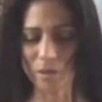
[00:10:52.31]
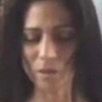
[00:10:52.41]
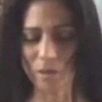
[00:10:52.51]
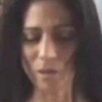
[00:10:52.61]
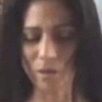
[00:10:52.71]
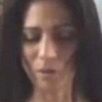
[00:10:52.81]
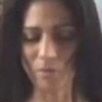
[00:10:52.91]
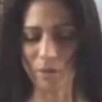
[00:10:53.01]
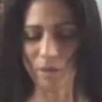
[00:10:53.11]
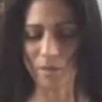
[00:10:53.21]
all
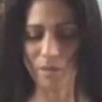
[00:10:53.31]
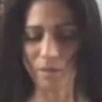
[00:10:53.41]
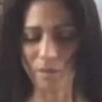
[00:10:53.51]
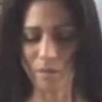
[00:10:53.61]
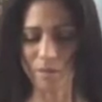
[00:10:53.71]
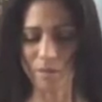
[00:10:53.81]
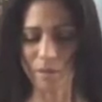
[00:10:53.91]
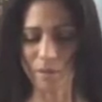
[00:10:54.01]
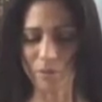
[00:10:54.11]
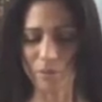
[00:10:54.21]
based on this
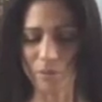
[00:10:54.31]
sound